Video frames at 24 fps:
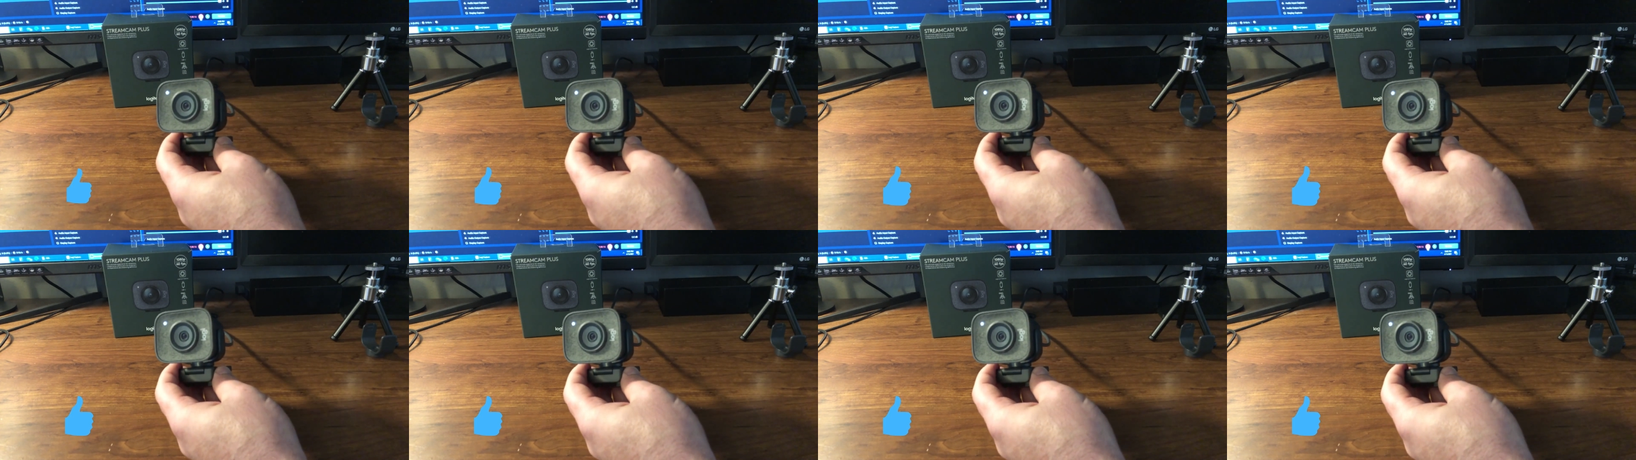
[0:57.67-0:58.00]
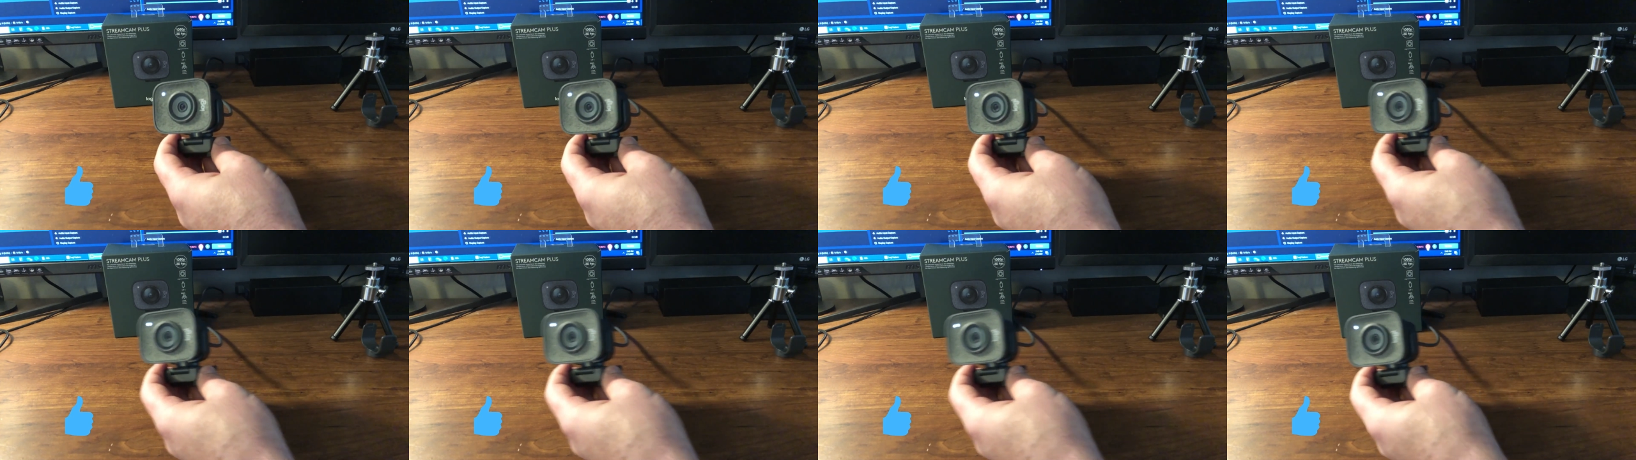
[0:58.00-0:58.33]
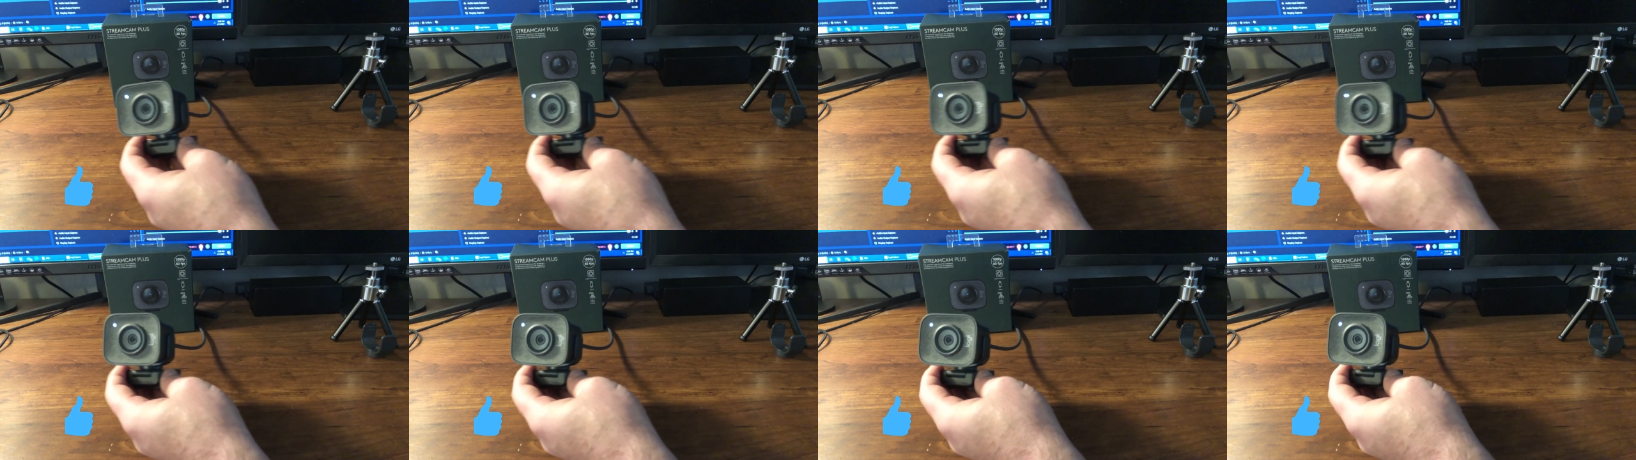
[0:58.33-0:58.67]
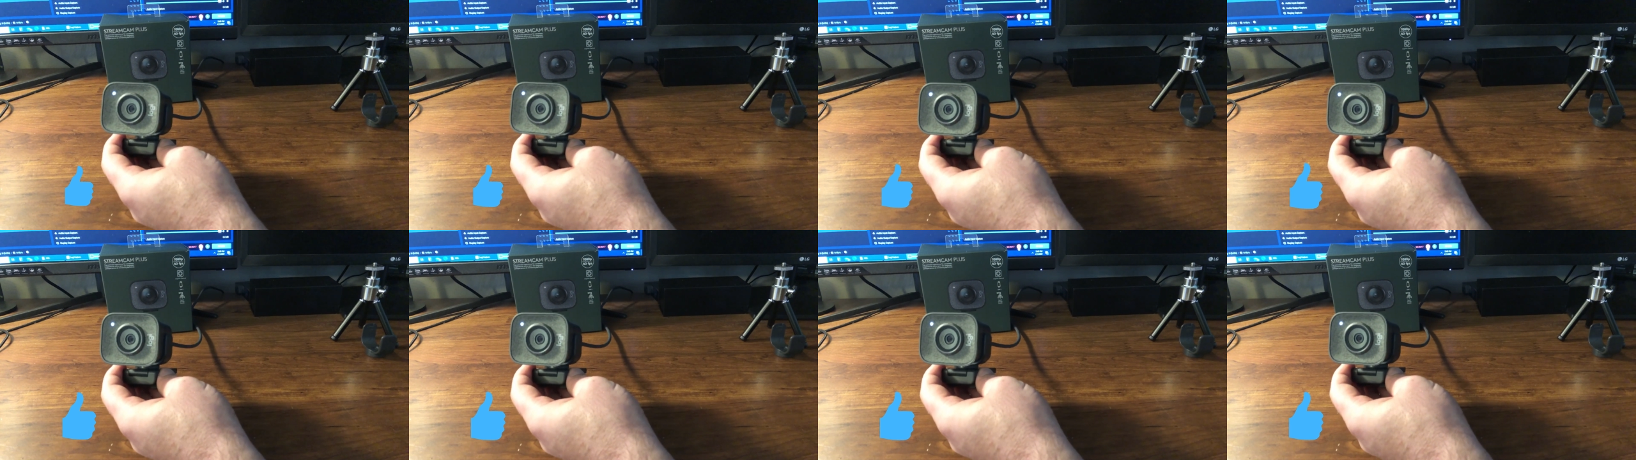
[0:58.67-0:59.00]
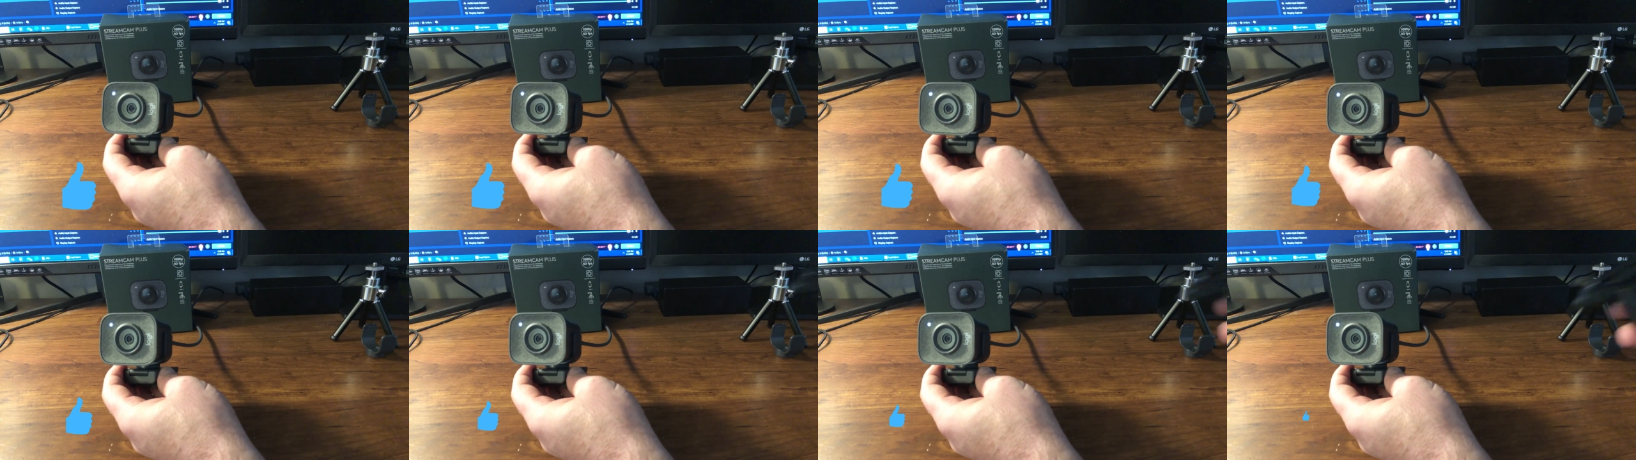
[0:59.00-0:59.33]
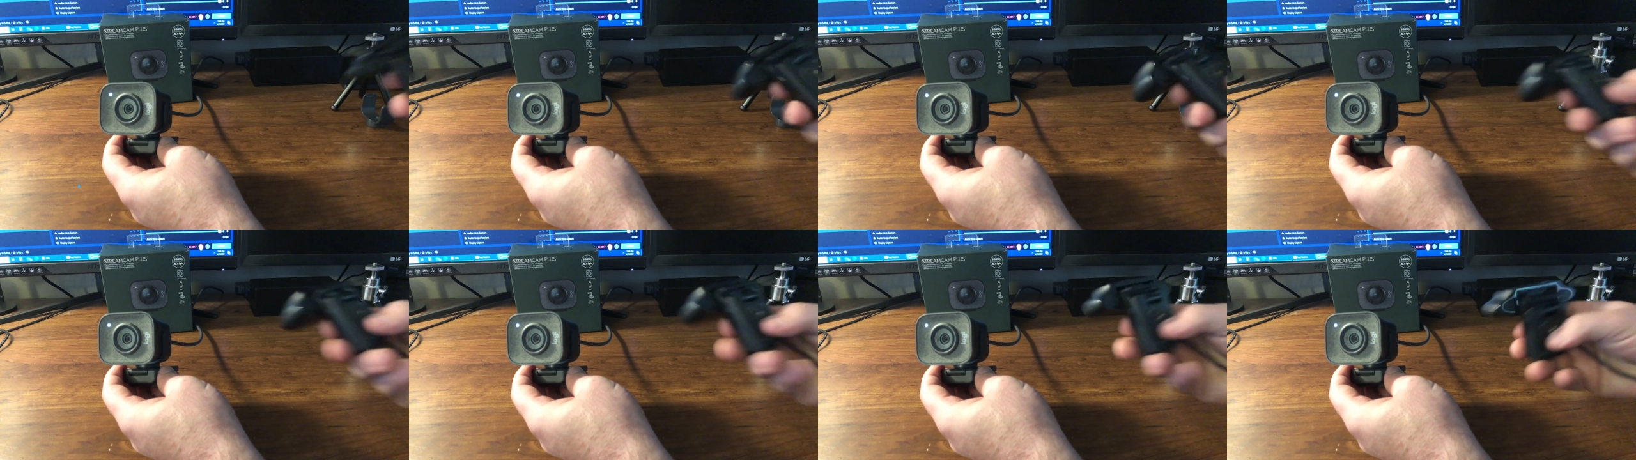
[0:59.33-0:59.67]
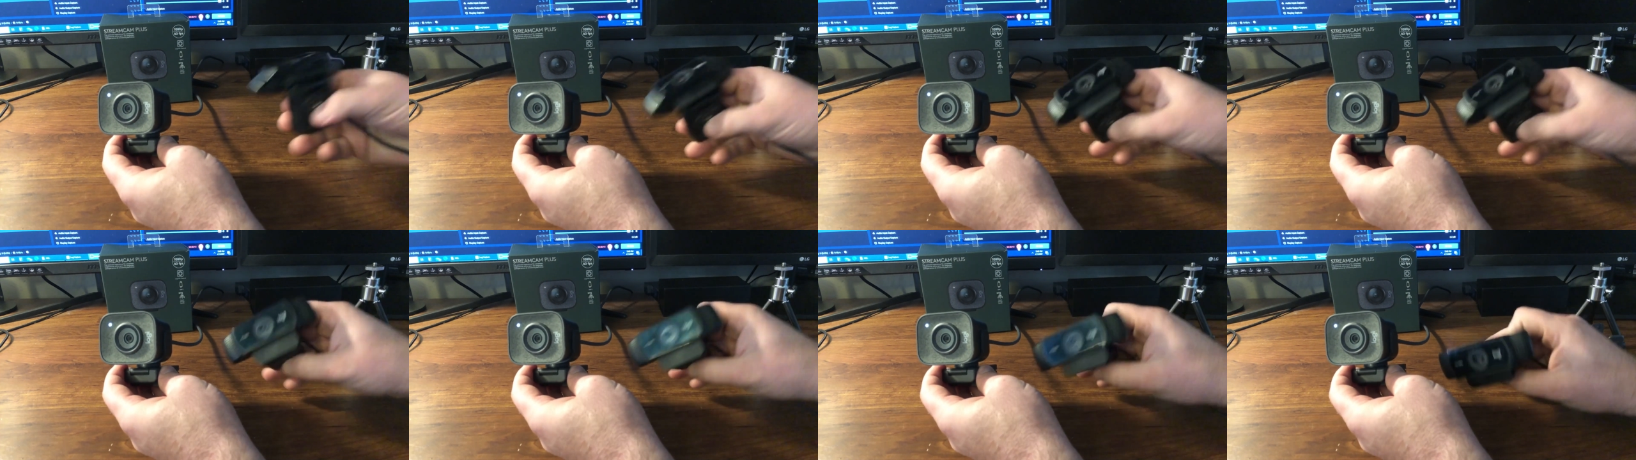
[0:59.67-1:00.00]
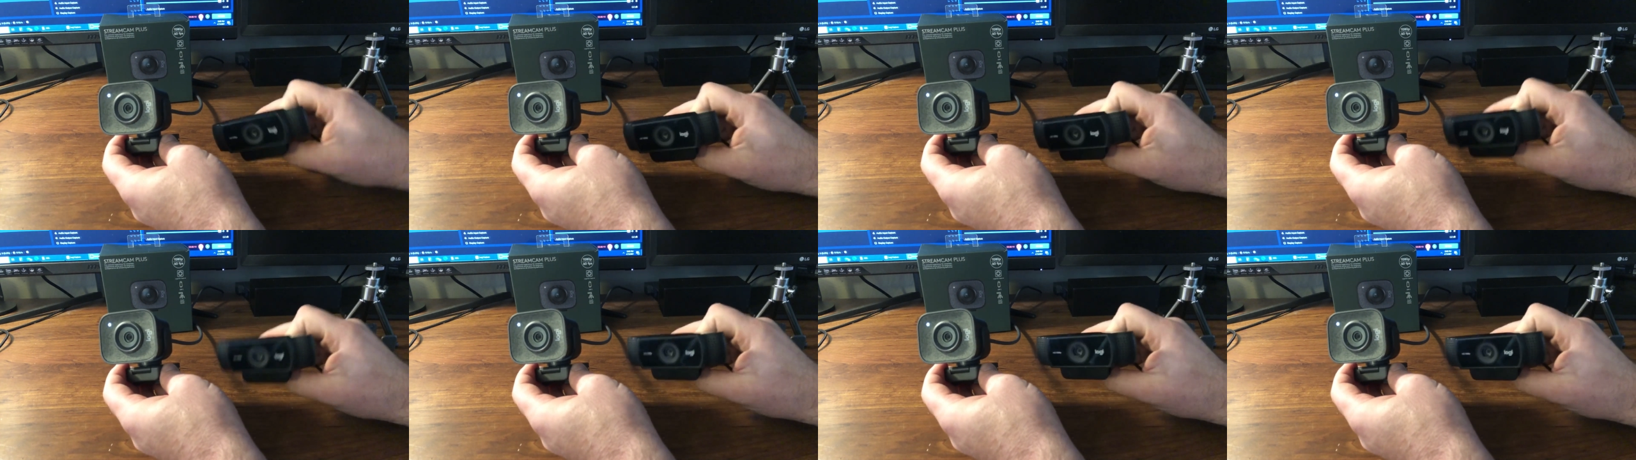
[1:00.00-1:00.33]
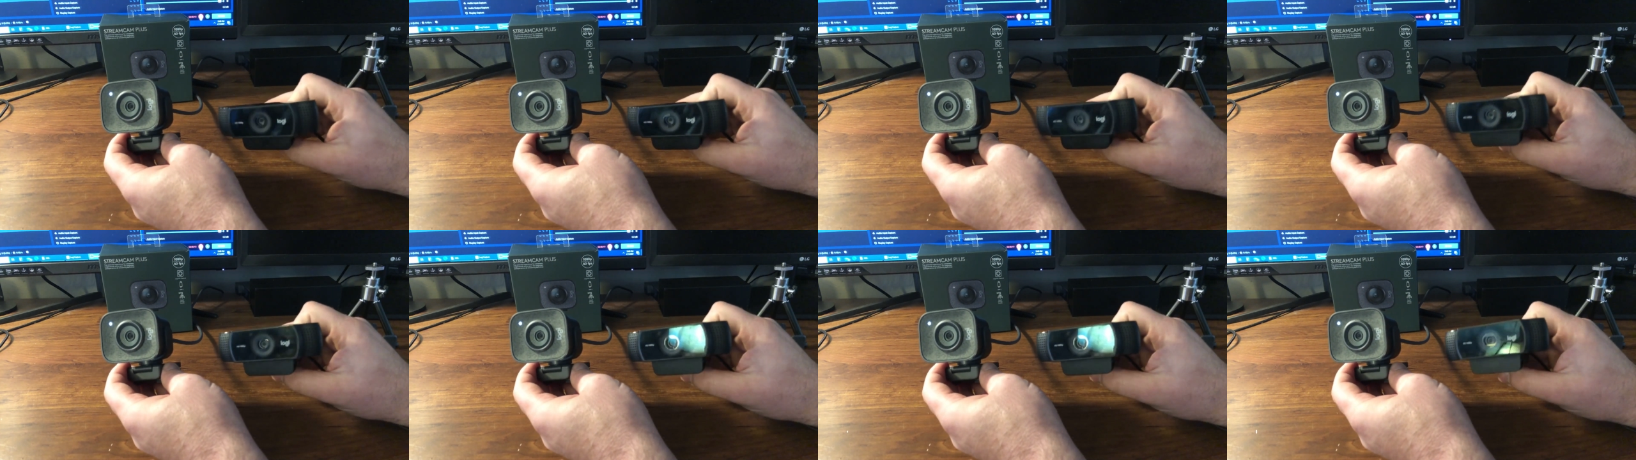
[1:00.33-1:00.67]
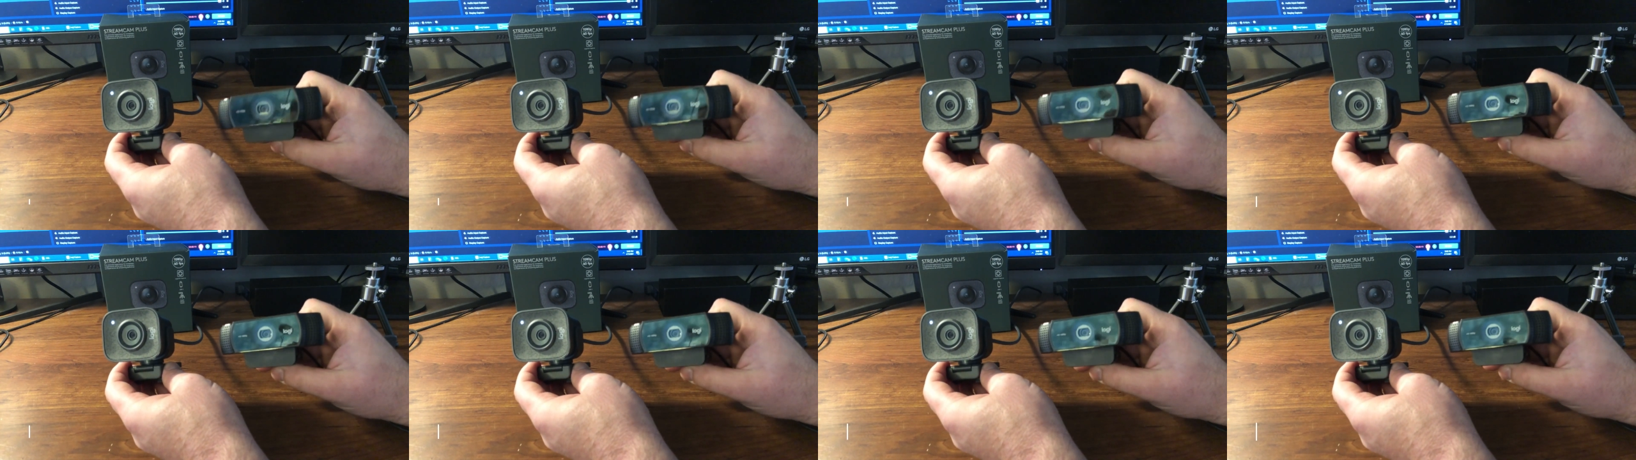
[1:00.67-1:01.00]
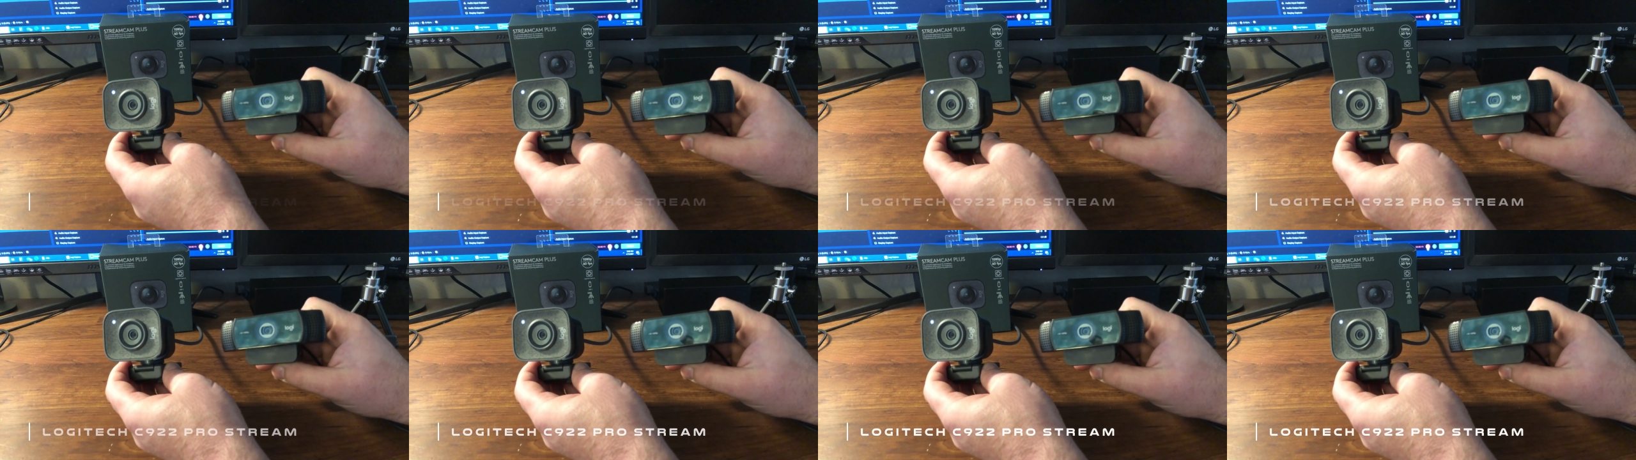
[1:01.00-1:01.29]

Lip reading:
Nobody's mouth can be seen.